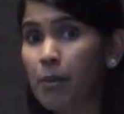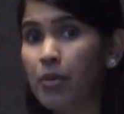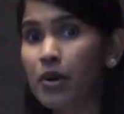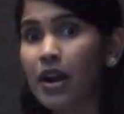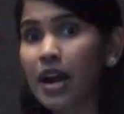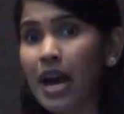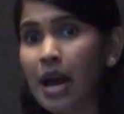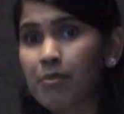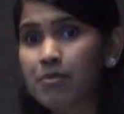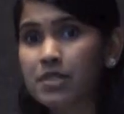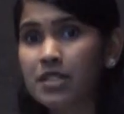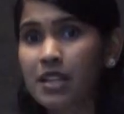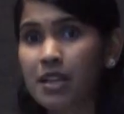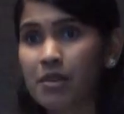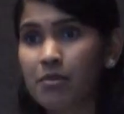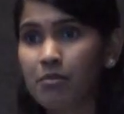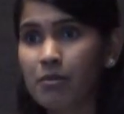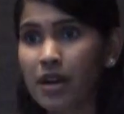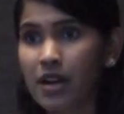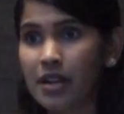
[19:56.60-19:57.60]
perhaps
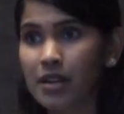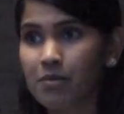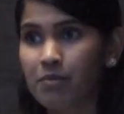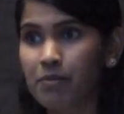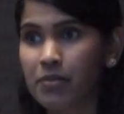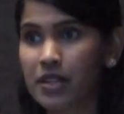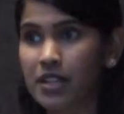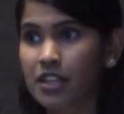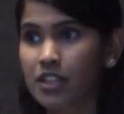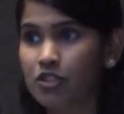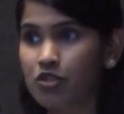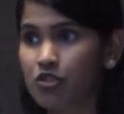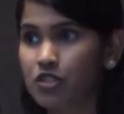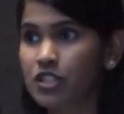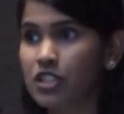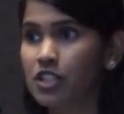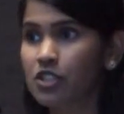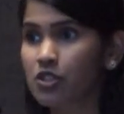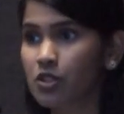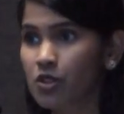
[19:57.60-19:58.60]
they might be
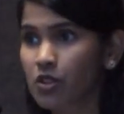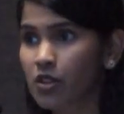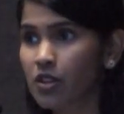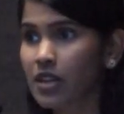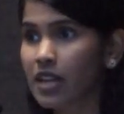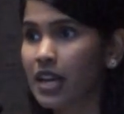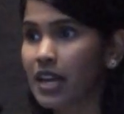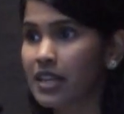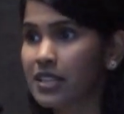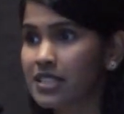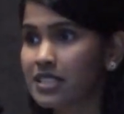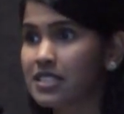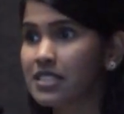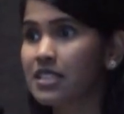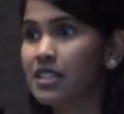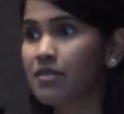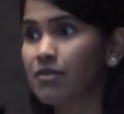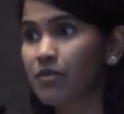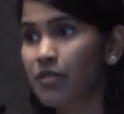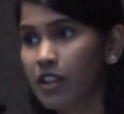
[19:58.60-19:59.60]
interesting to look at and
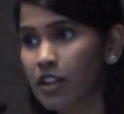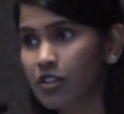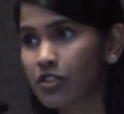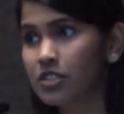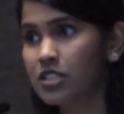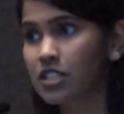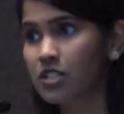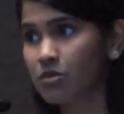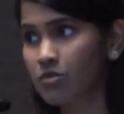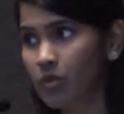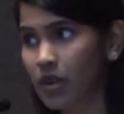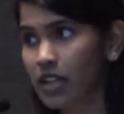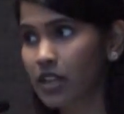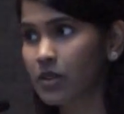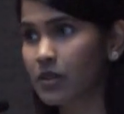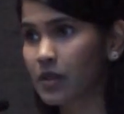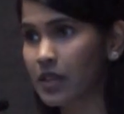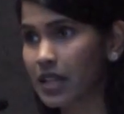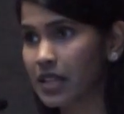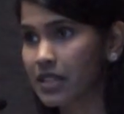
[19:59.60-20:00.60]
see if they're
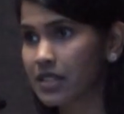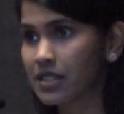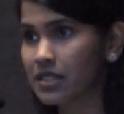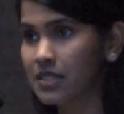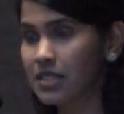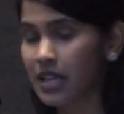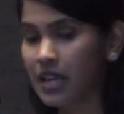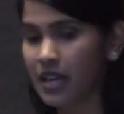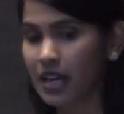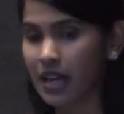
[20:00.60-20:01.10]
dysregulated